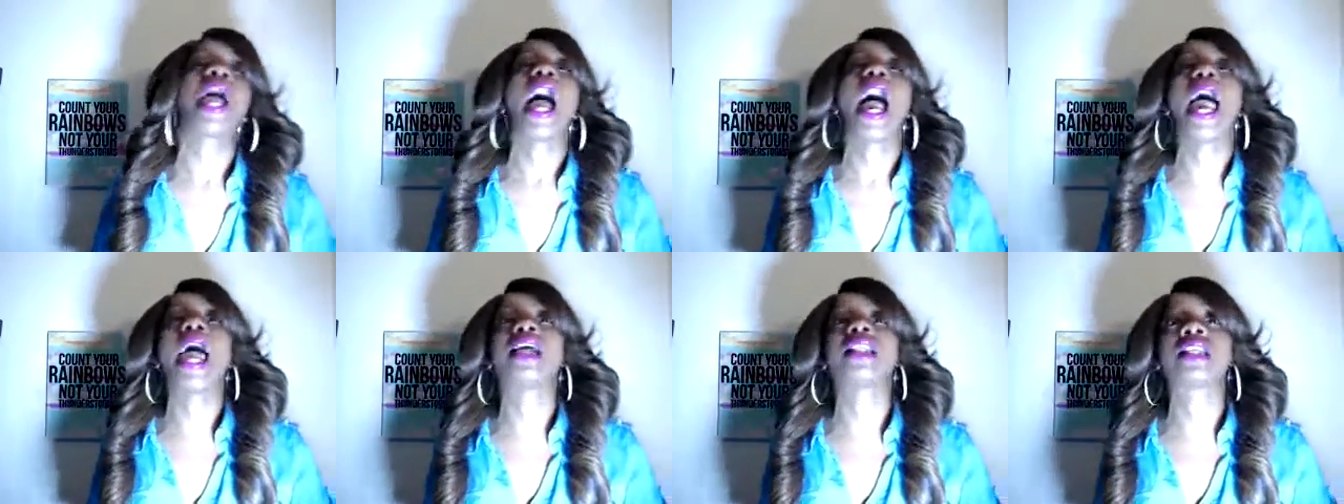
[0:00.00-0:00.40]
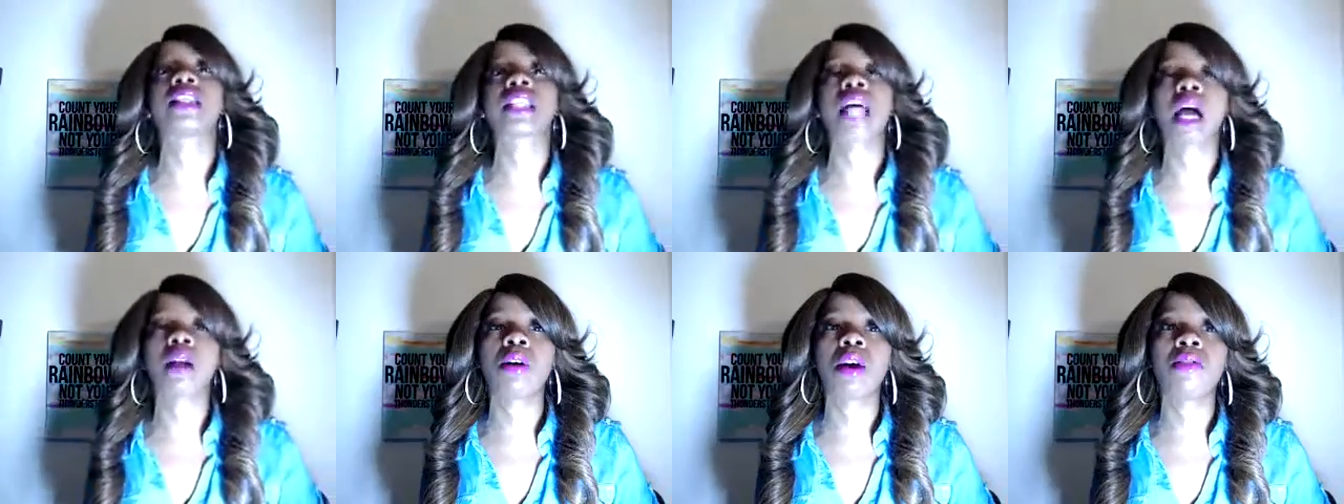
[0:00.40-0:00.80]
And the
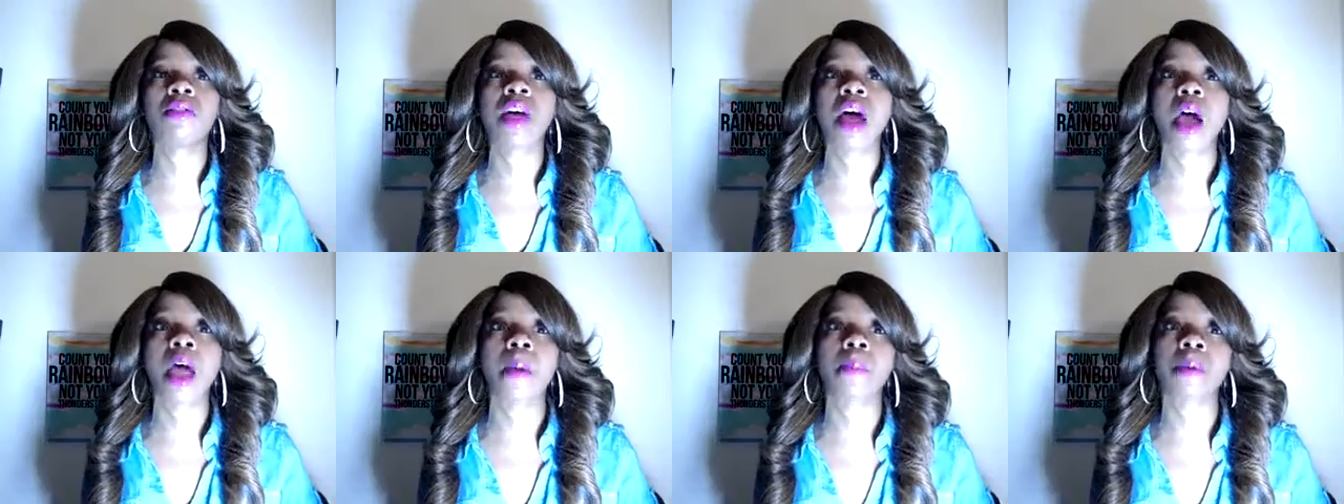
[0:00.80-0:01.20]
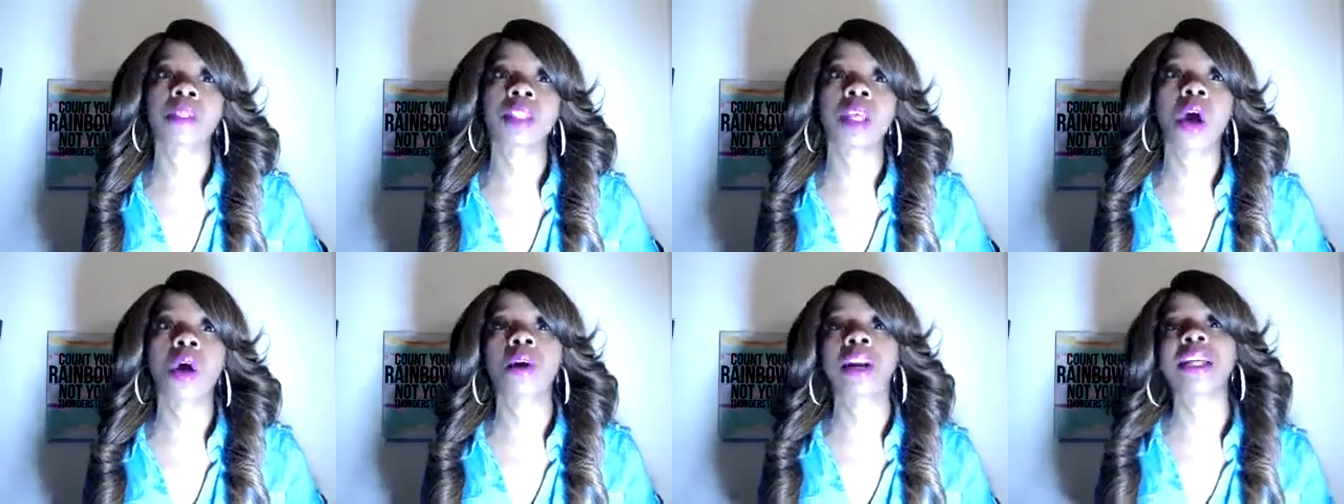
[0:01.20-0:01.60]
title of the
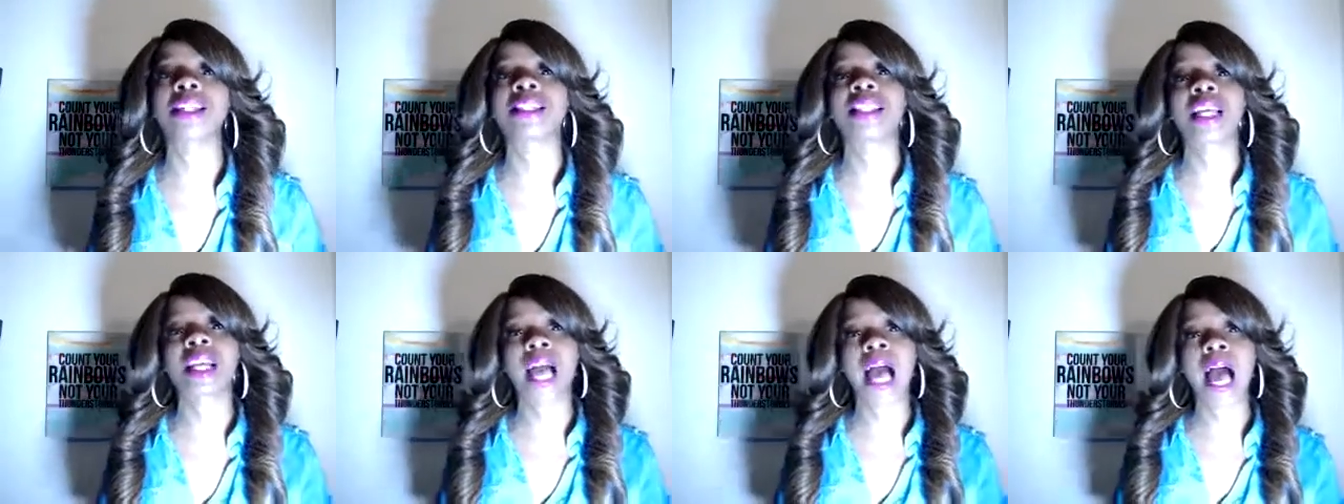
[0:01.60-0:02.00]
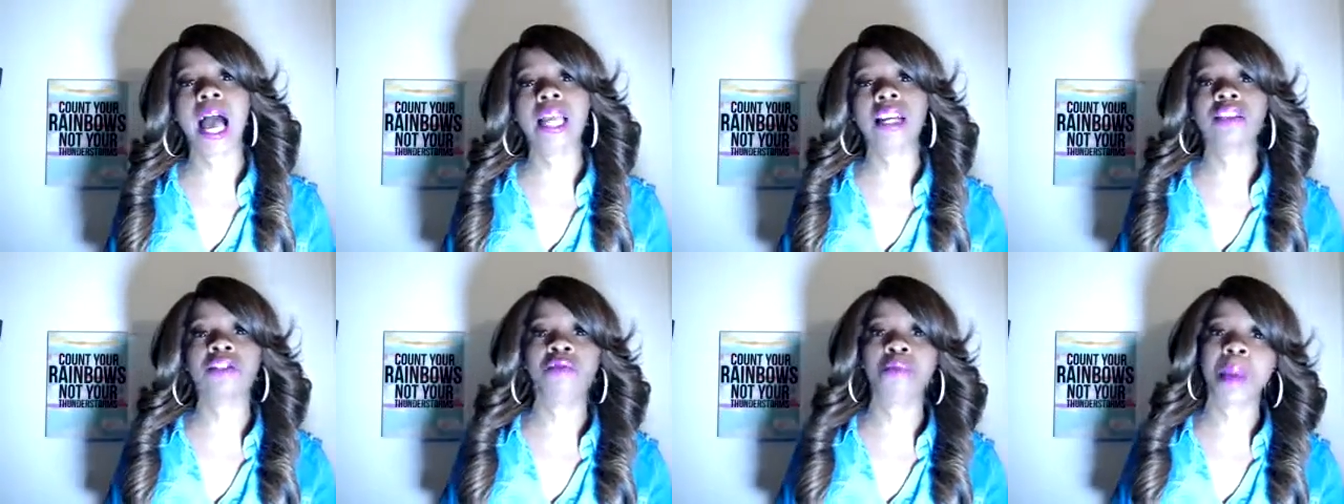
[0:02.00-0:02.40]
episode is The
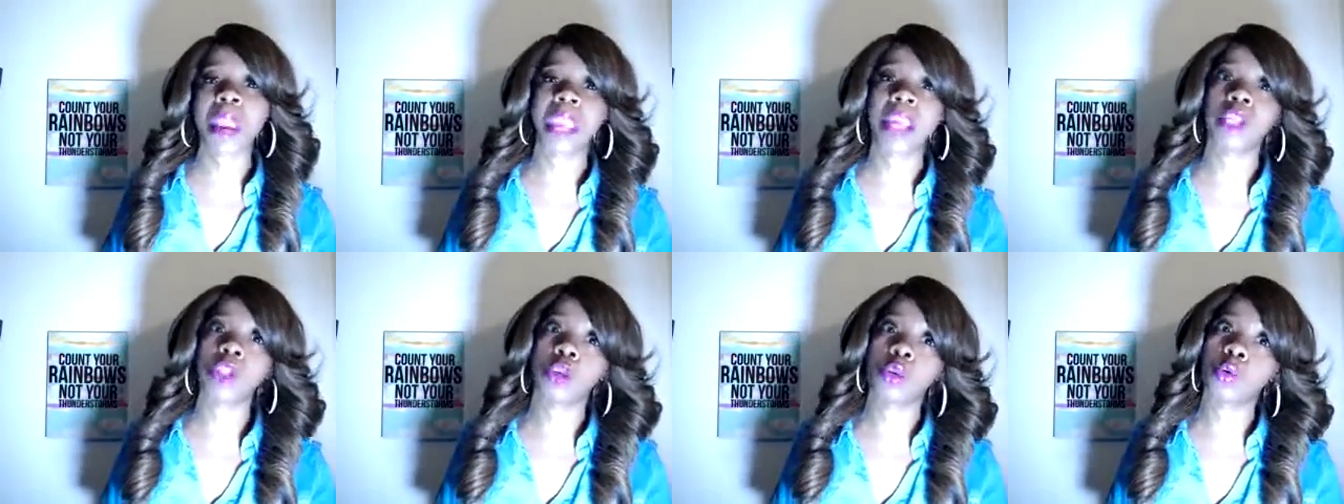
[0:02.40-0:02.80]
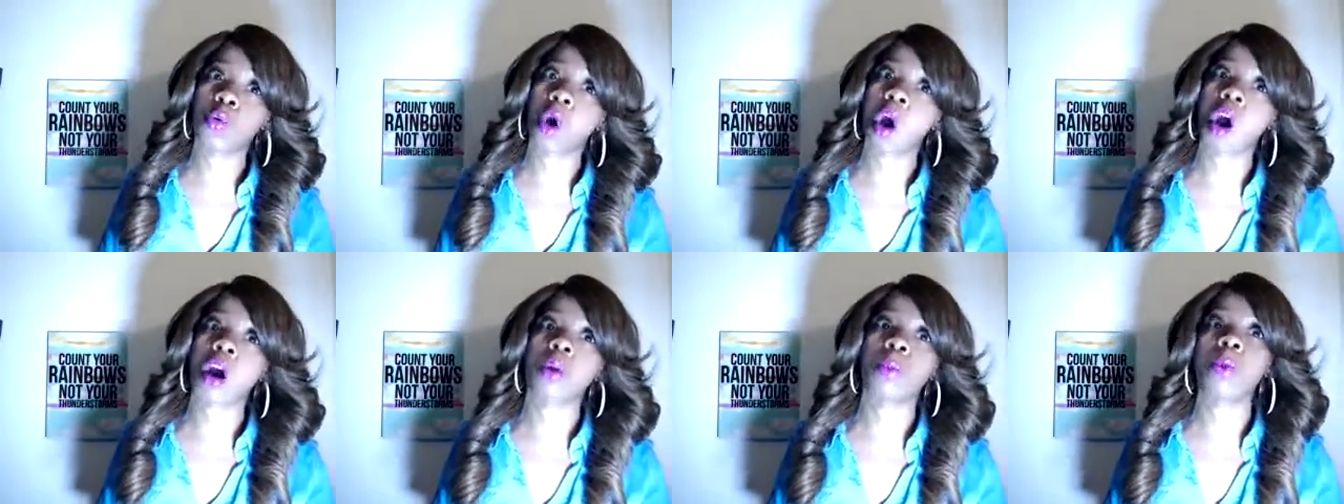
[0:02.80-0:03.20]
Kind of Man You
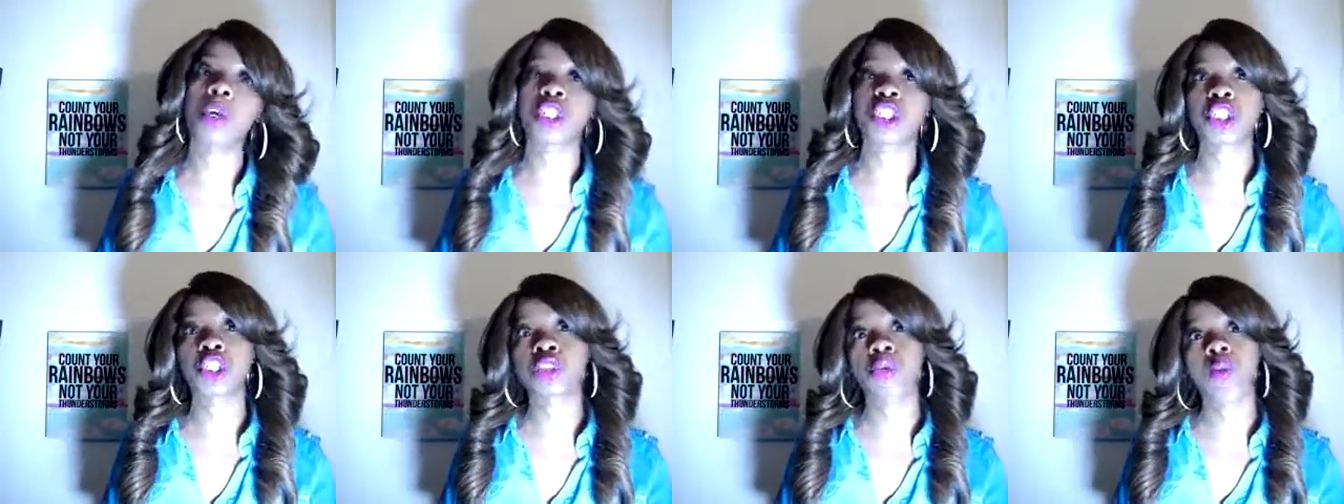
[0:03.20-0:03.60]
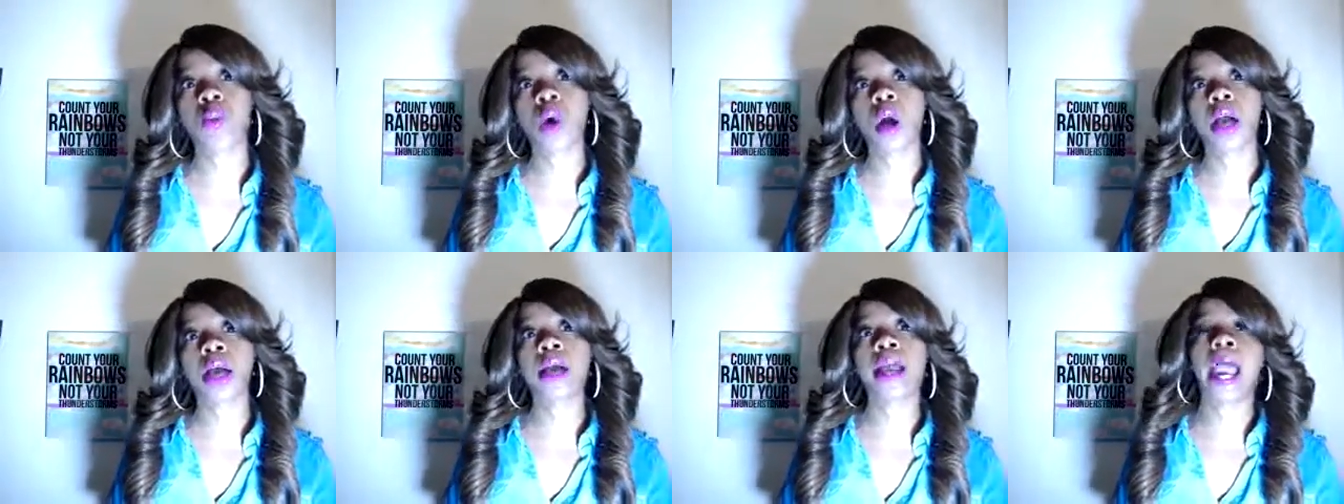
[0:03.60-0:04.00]
Are, which is
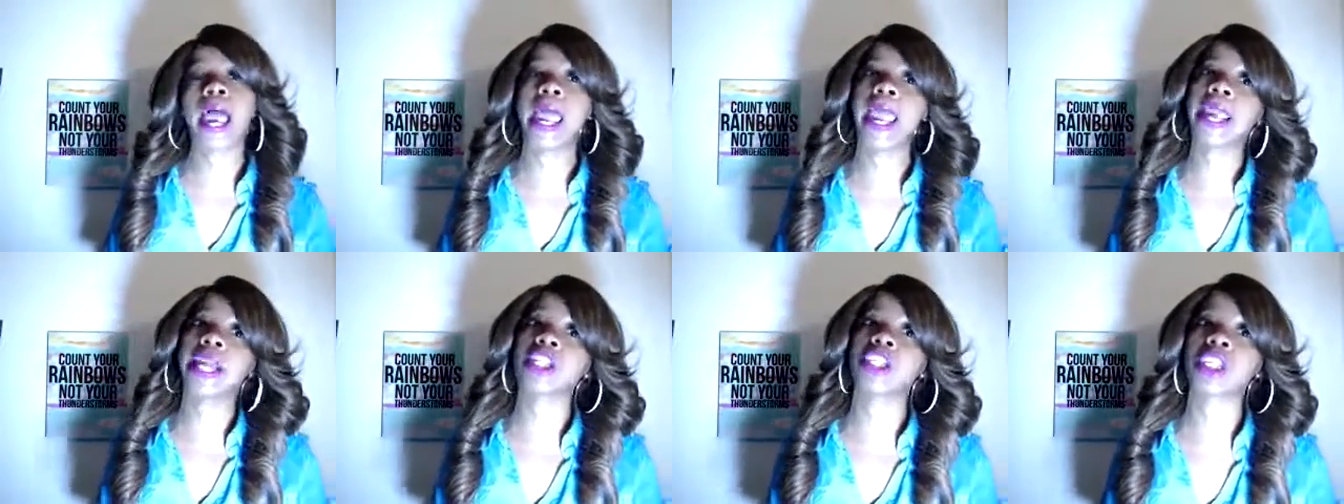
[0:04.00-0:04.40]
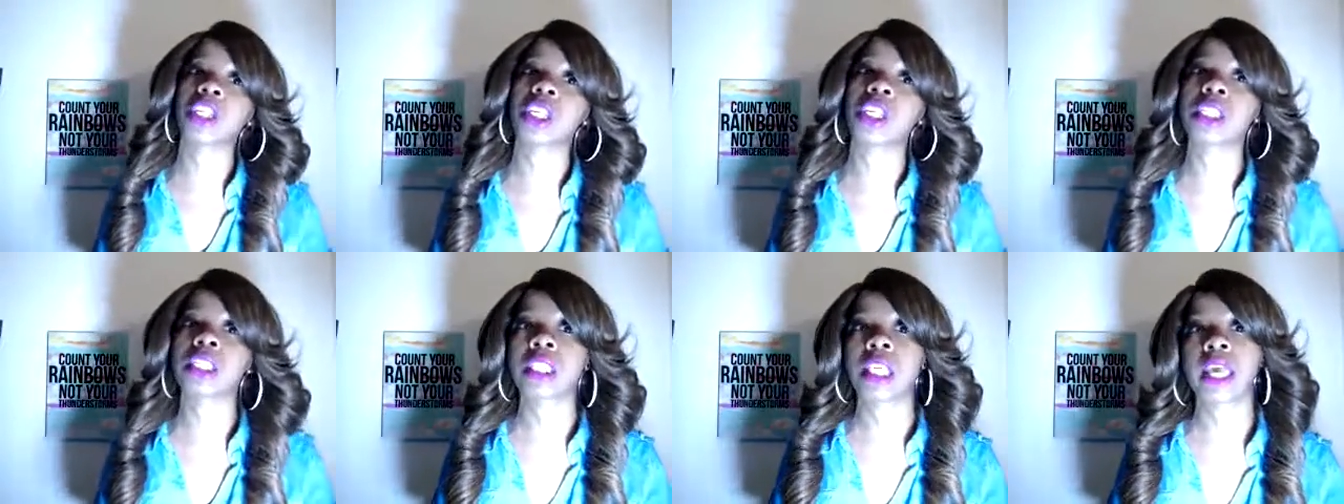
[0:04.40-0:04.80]
what
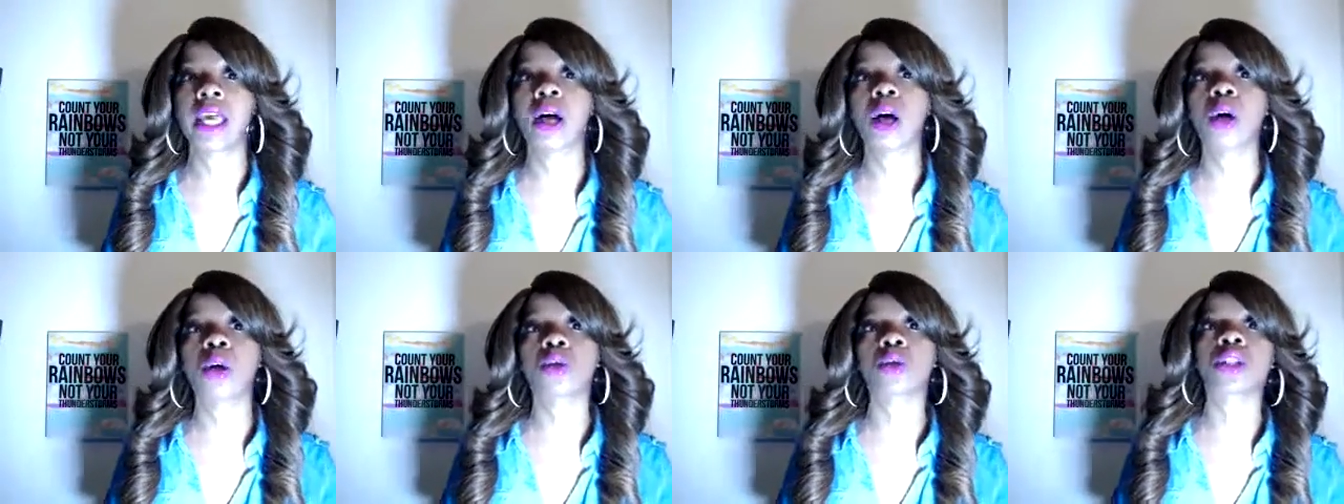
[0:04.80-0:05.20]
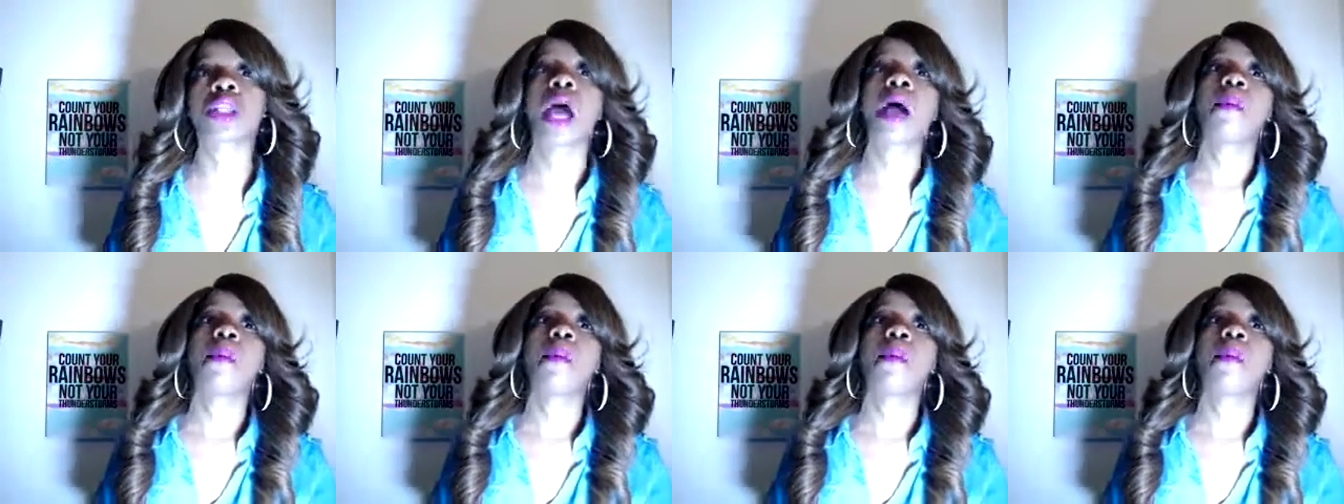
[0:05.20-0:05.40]
Angela tells